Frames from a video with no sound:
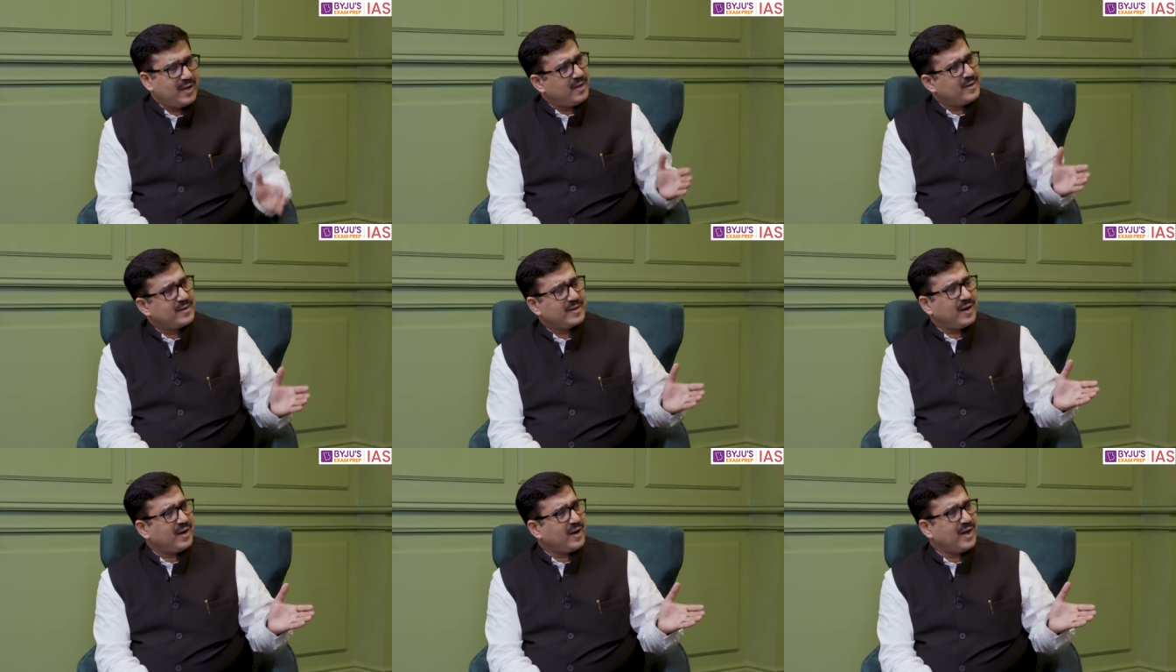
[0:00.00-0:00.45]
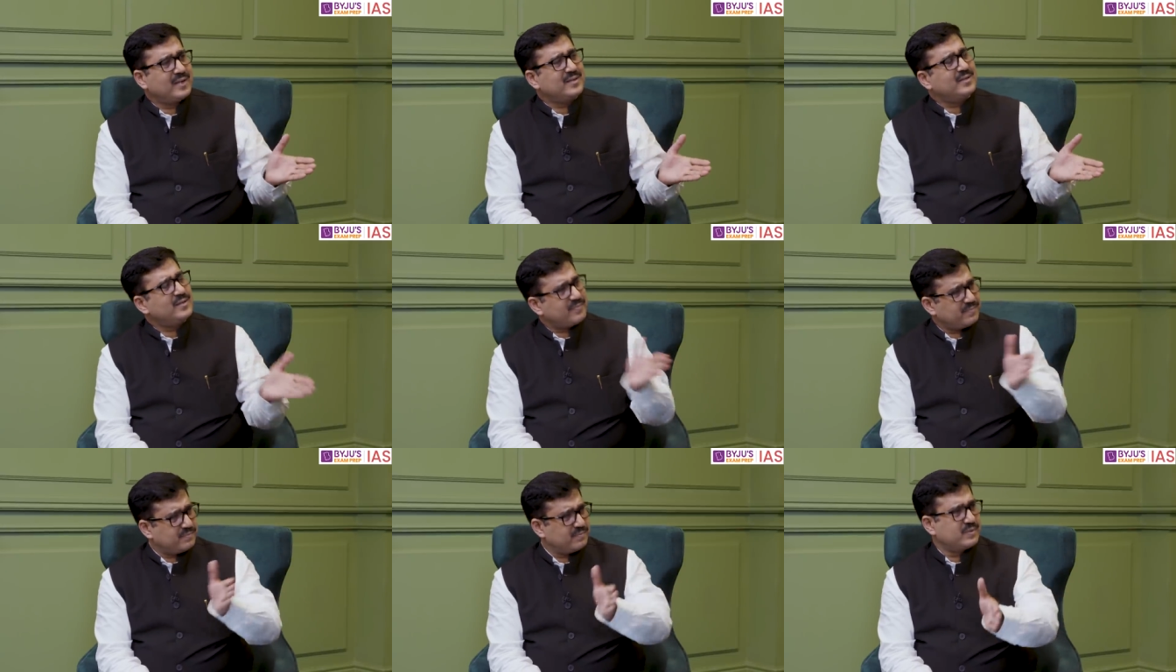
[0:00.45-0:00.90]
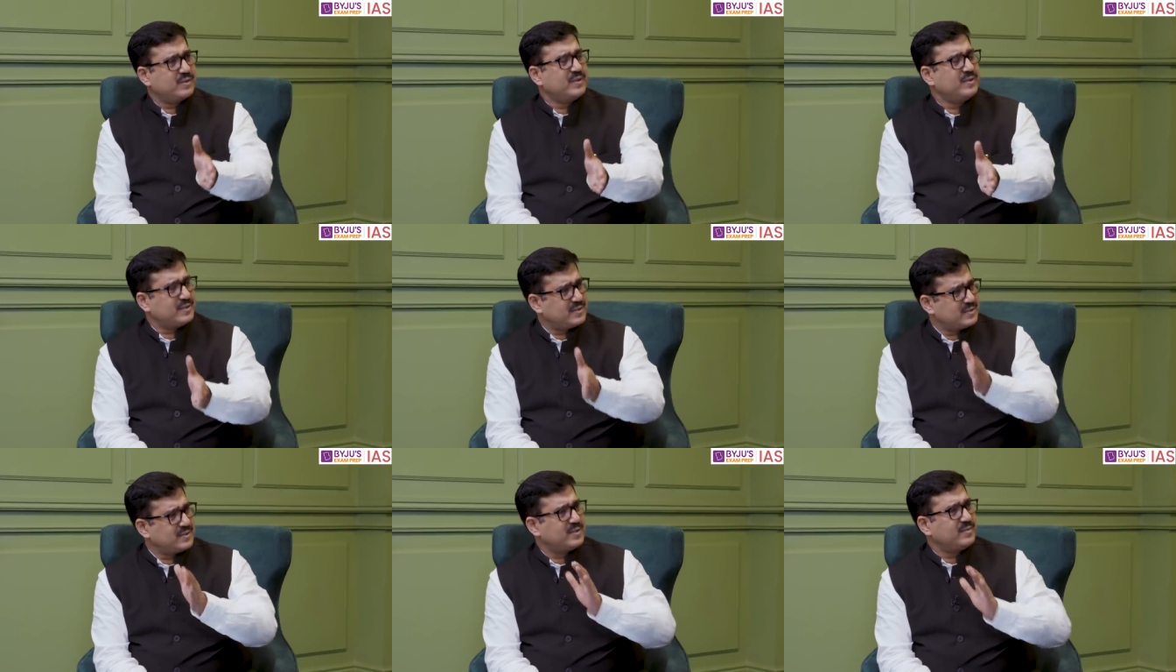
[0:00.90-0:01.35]
Other
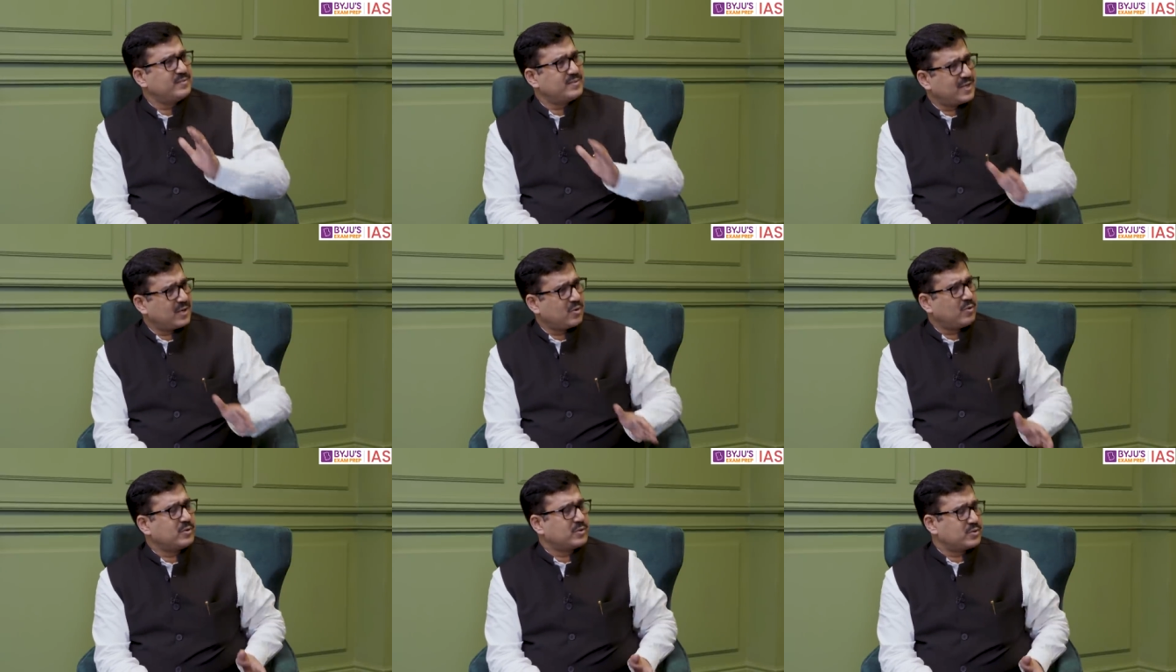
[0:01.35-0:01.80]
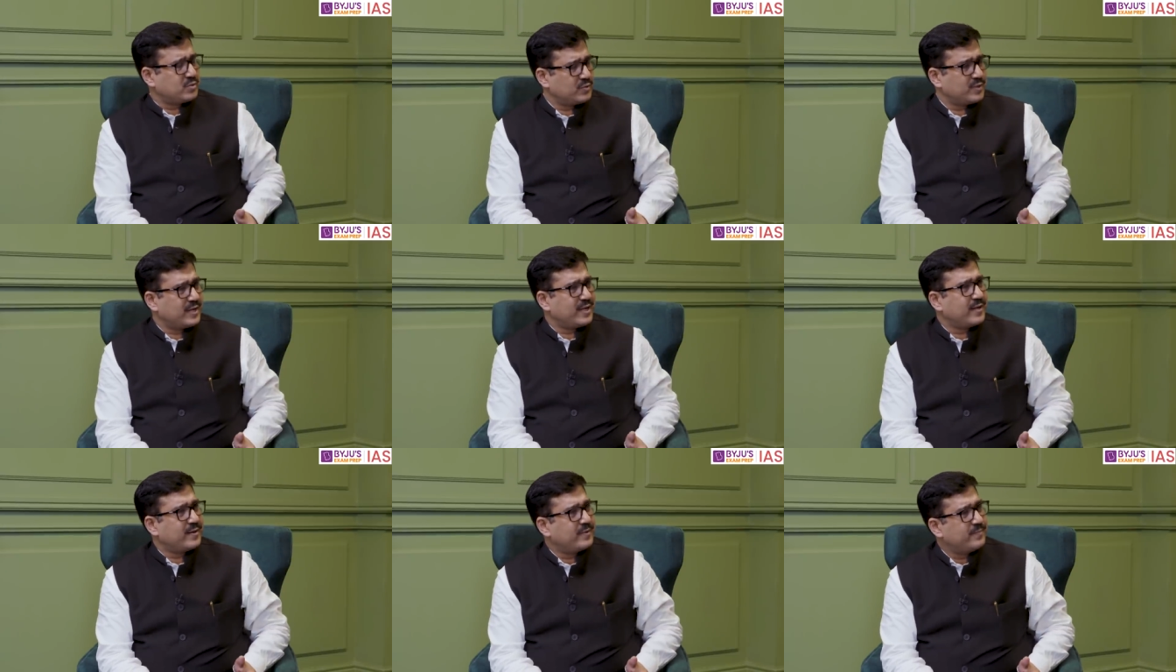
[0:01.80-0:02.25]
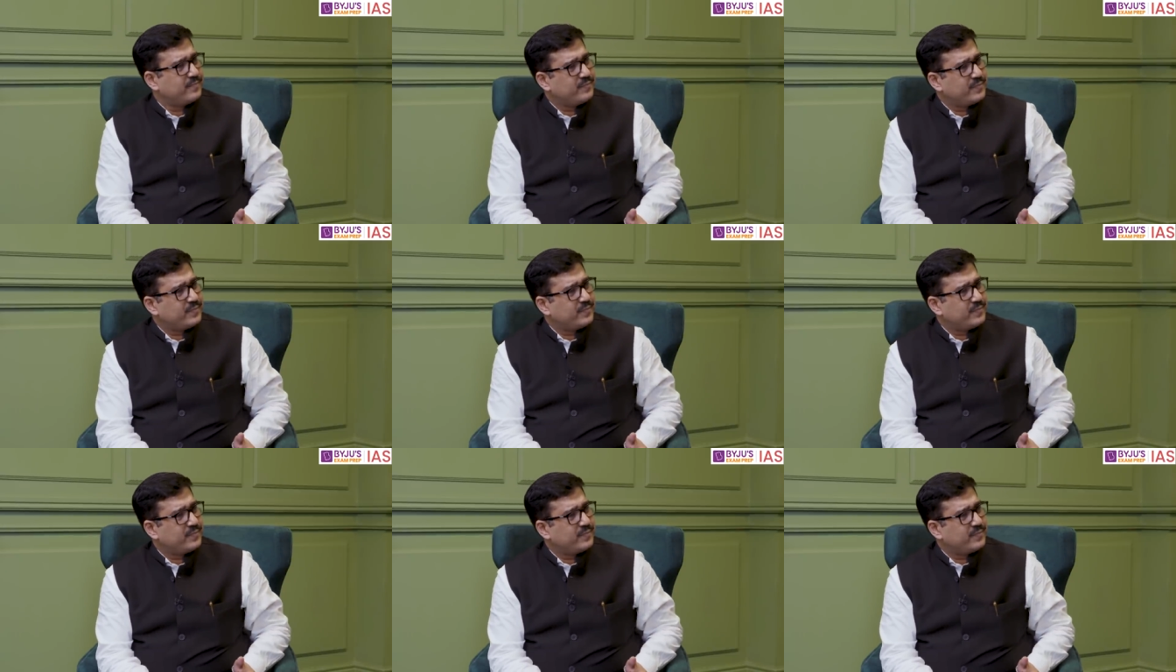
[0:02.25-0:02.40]
criticisms are also there.